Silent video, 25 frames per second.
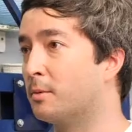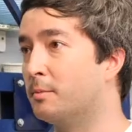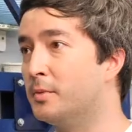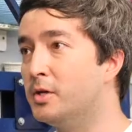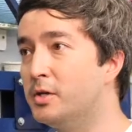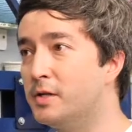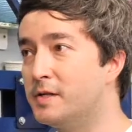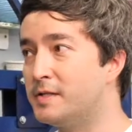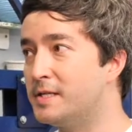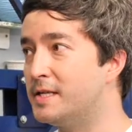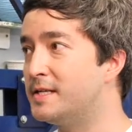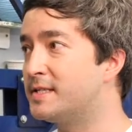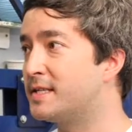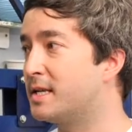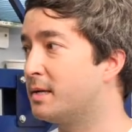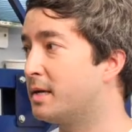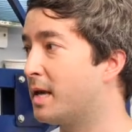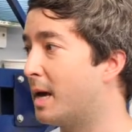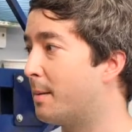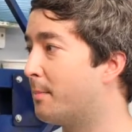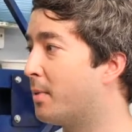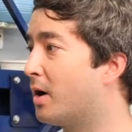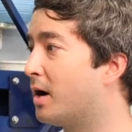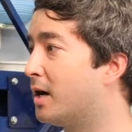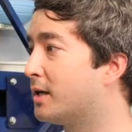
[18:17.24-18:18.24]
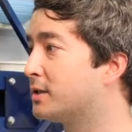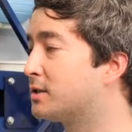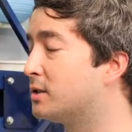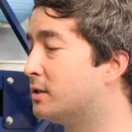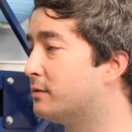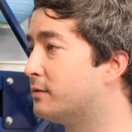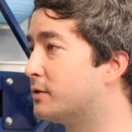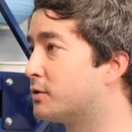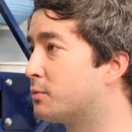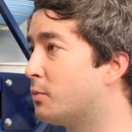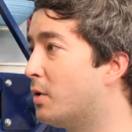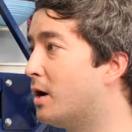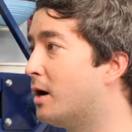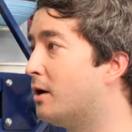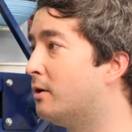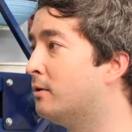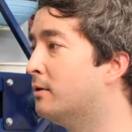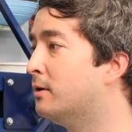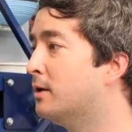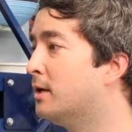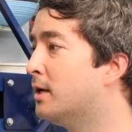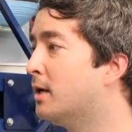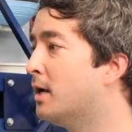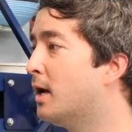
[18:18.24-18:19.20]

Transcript: communities can get part of as well.